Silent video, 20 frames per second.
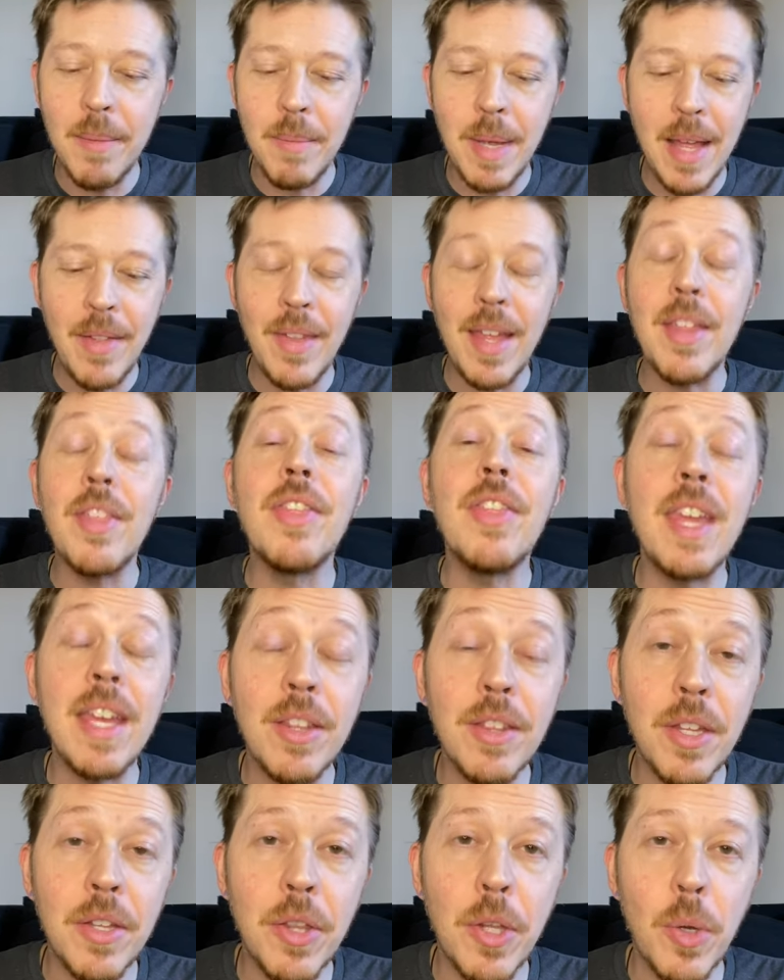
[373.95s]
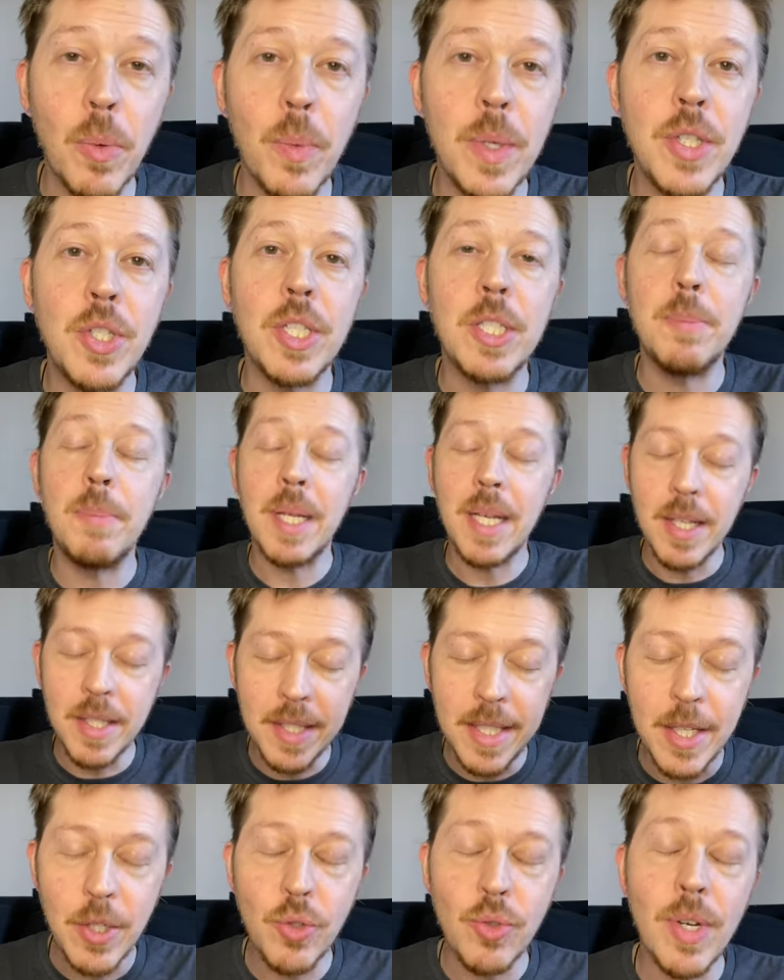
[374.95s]
and they think that they're witches because
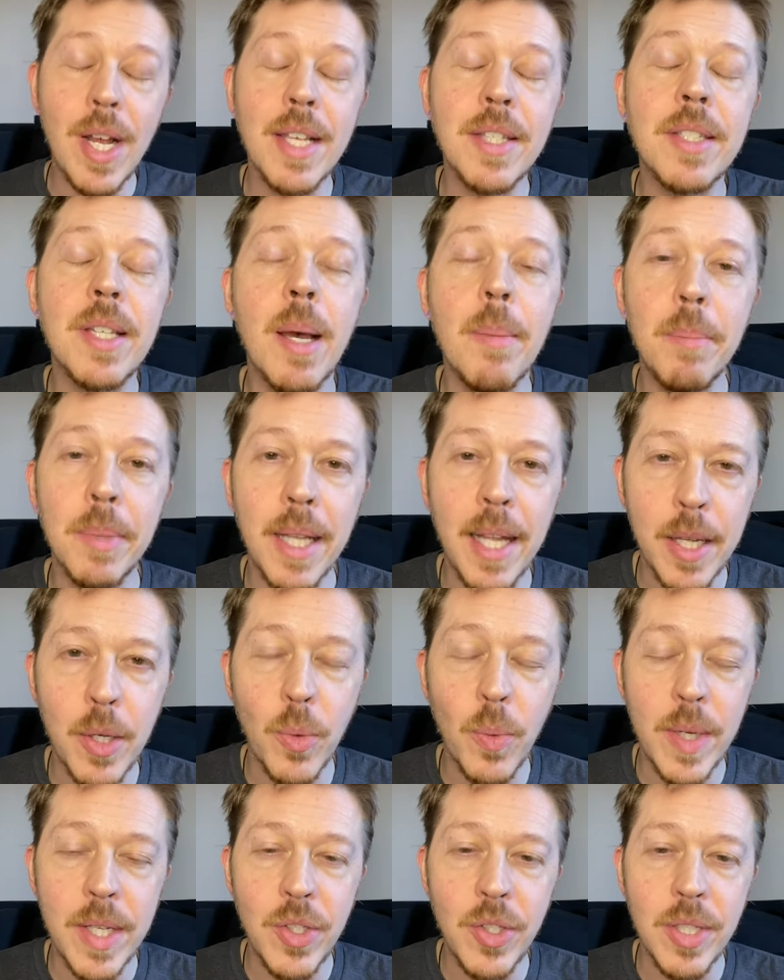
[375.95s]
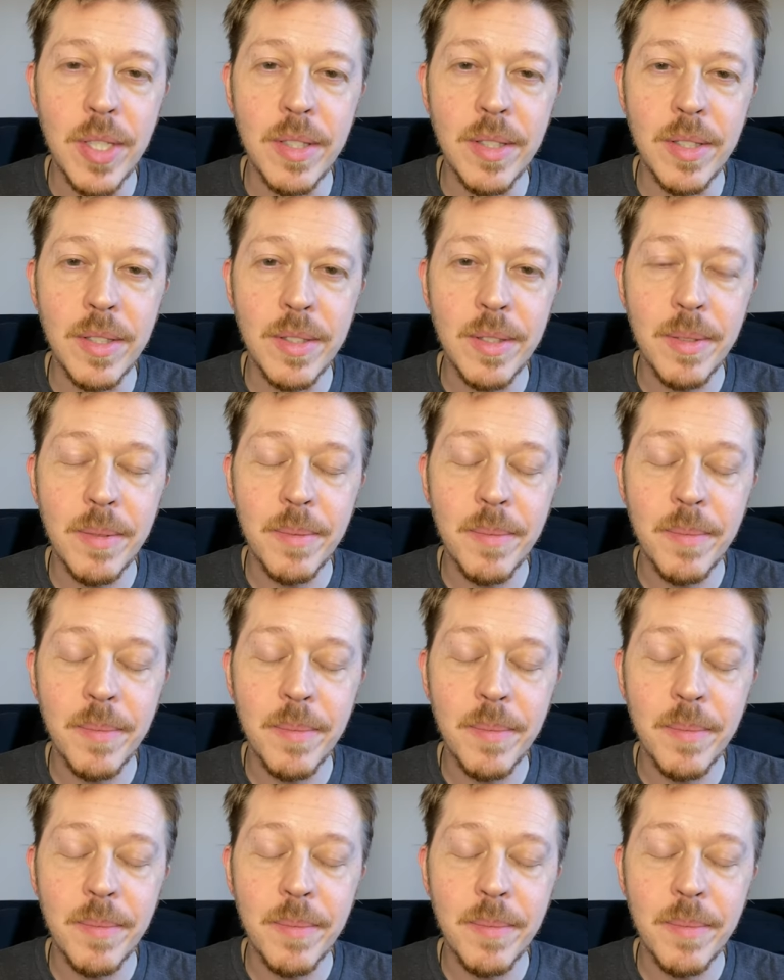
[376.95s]
they dress up like witches.